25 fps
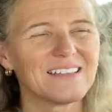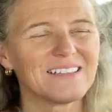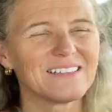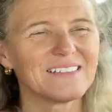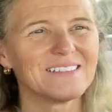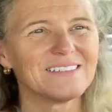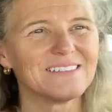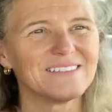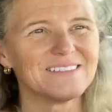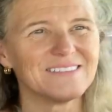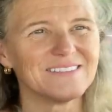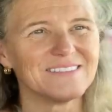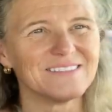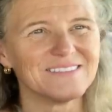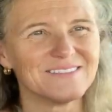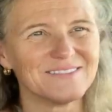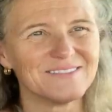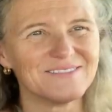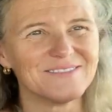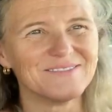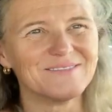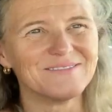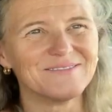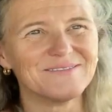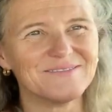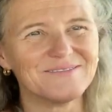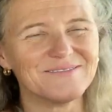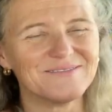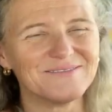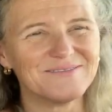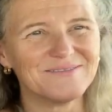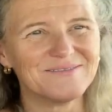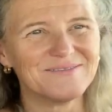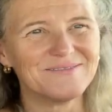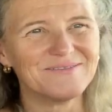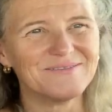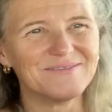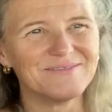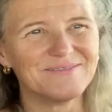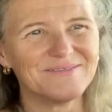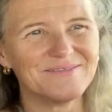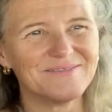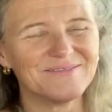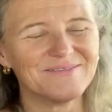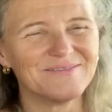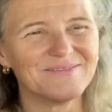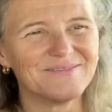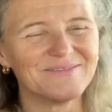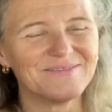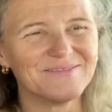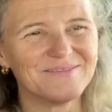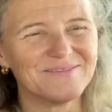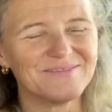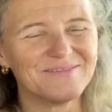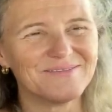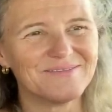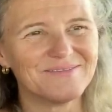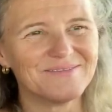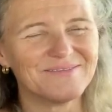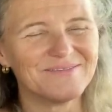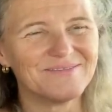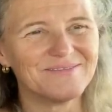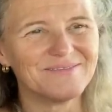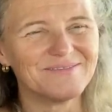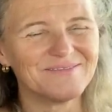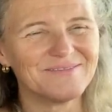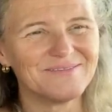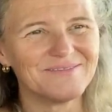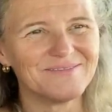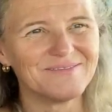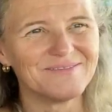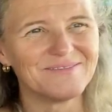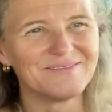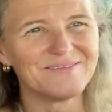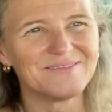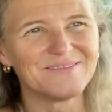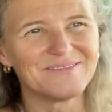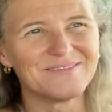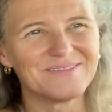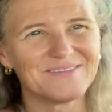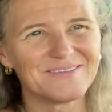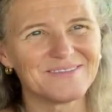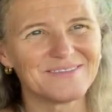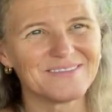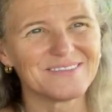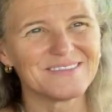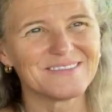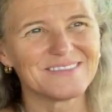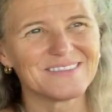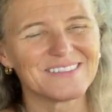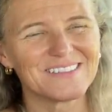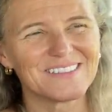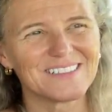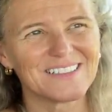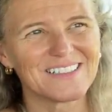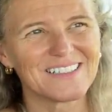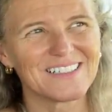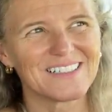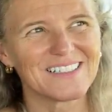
No words are spoken by the person on screen.